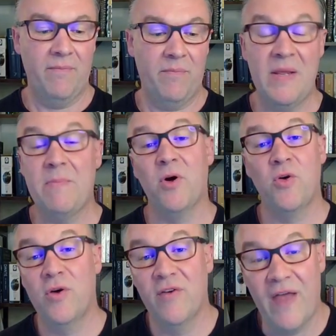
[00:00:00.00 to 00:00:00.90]
people
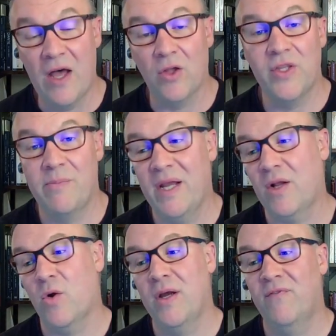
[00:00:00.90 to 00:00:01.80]
who have held their
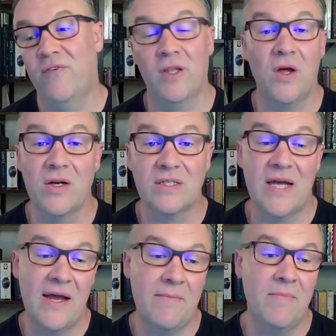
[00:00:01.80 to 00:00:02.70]
Bitcoin for a long
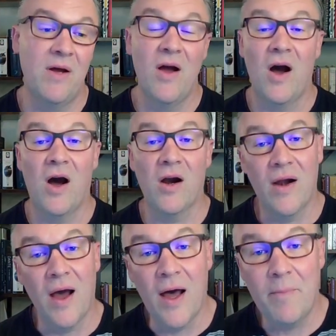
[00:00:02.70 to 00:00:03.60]
time
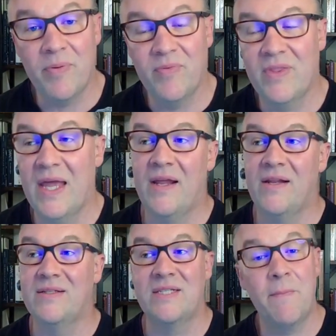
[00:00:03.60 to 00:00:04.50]
are up,
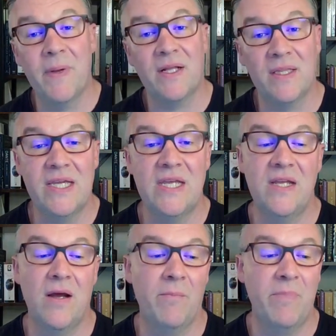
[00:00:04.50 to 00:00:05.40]
they
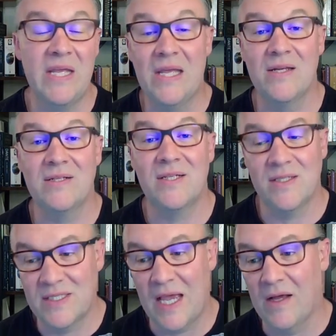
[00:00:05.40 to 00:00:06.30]
typically begin to
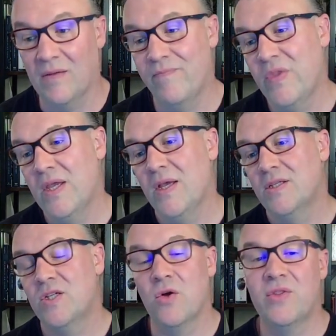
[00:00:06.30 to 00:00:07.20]
sell.
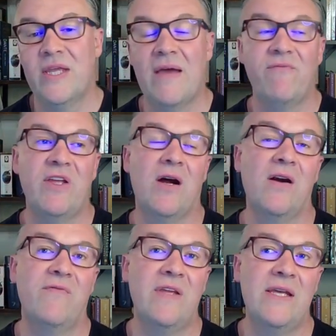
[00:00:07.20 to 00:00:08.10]
So the
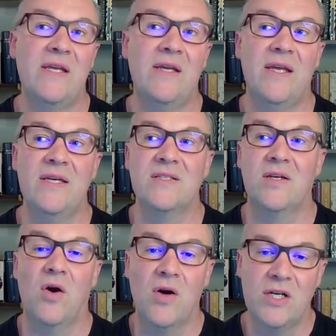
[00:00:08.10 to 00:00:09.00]
MVRV is
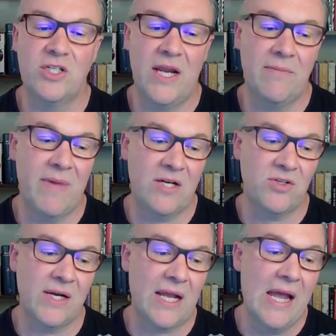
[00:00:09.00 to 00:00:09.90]
an on-chain
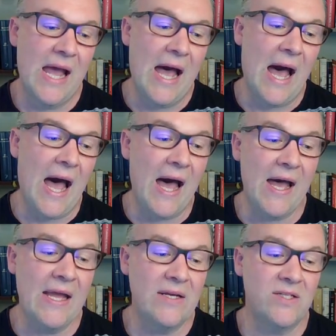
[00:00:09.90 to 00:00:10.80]
metric.
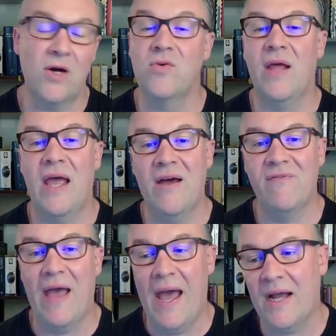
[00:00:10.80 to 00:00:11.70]
I don't
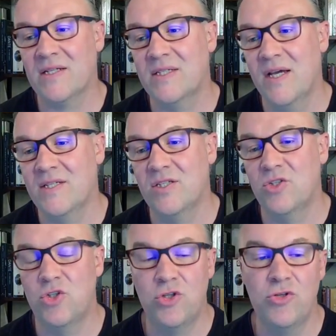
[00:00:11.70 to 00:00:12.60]
have access
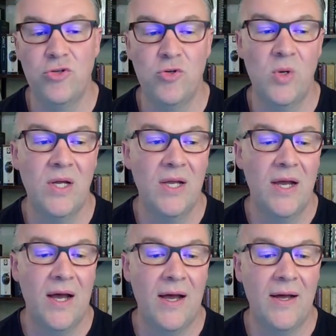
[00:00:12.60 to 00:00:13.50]
to
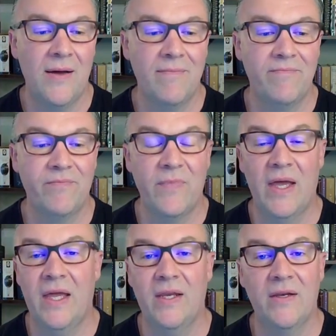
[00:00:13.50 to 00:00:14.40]
an
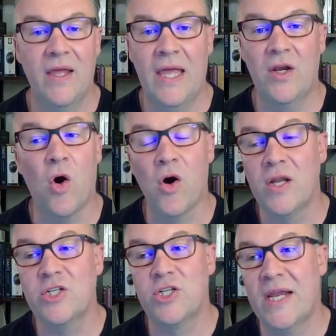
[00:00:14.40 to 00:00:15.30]

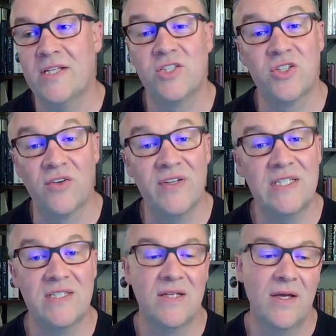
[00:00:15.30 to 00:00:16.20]
on-chain
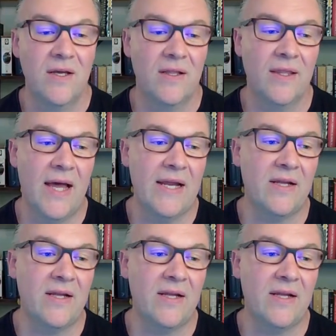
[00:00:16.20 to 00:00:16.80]
service like